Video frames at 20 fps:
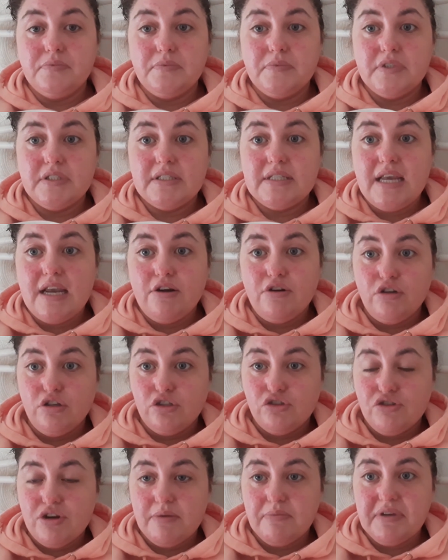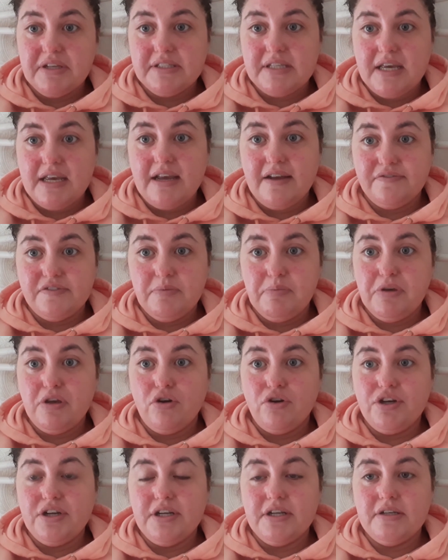steroid treatment, I have to be
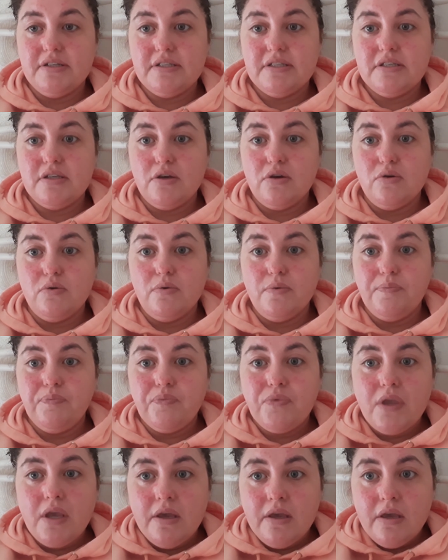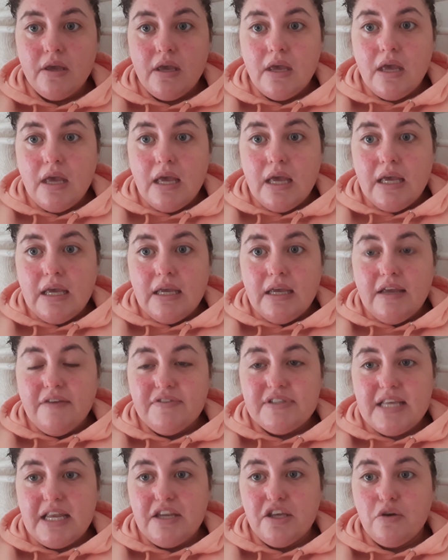honest. So if
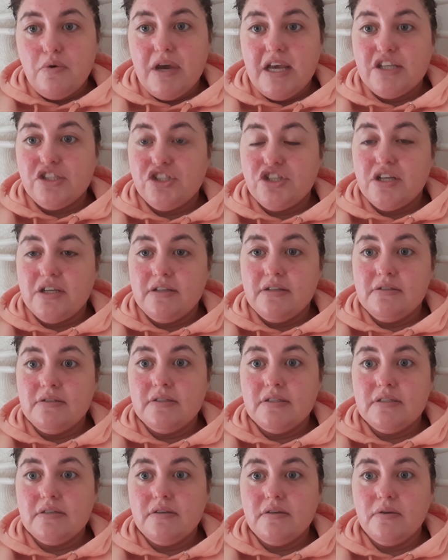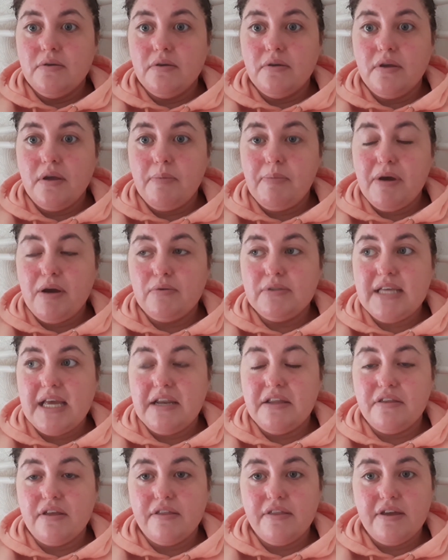there's any questions about
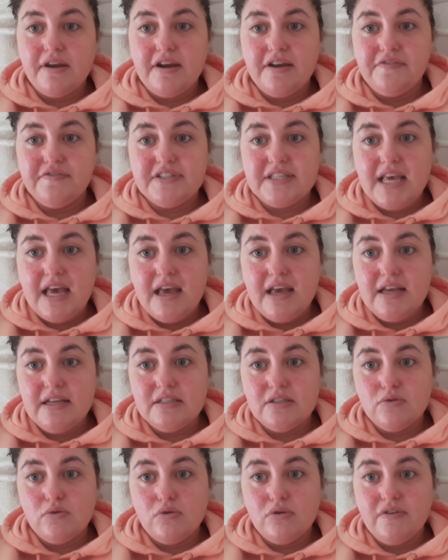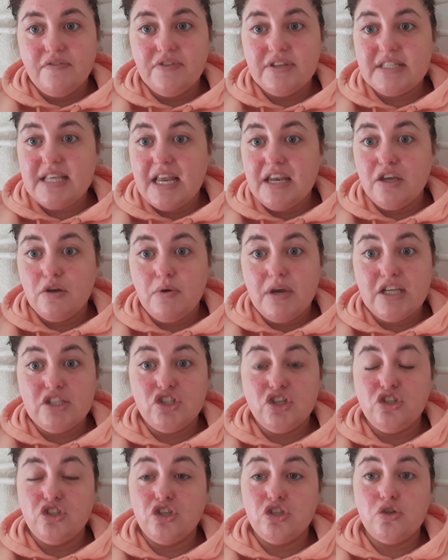anything that I've said, or if there's any
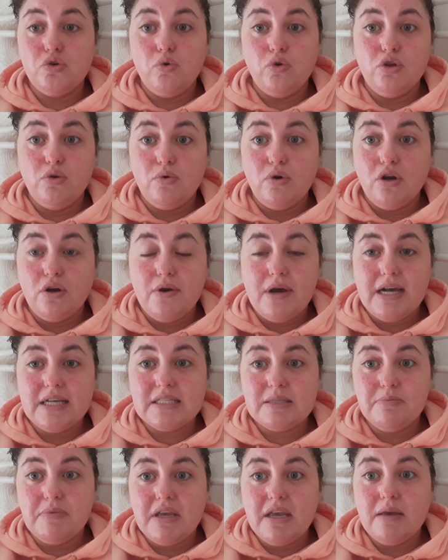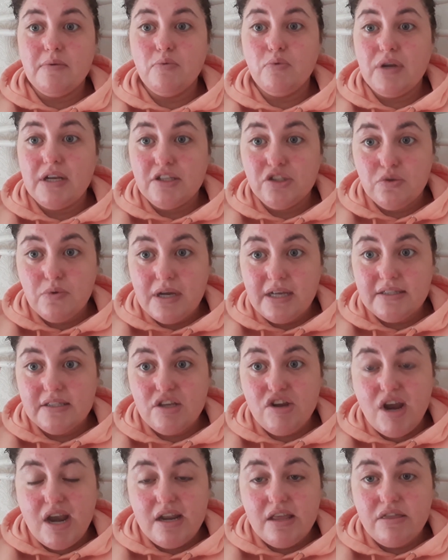questions at all you want to ask me, I'm willing to
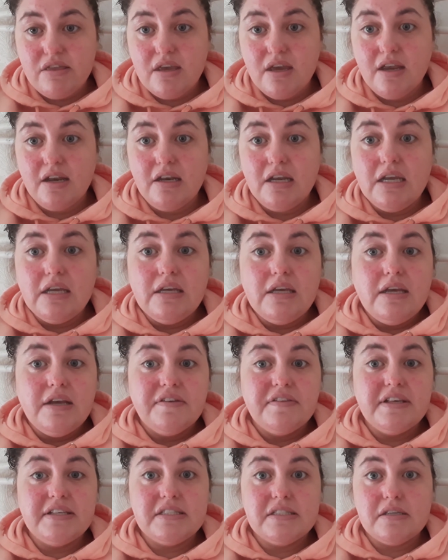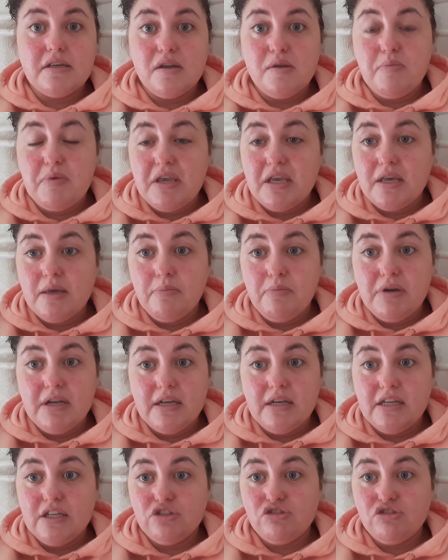answer anything. This is going to be completely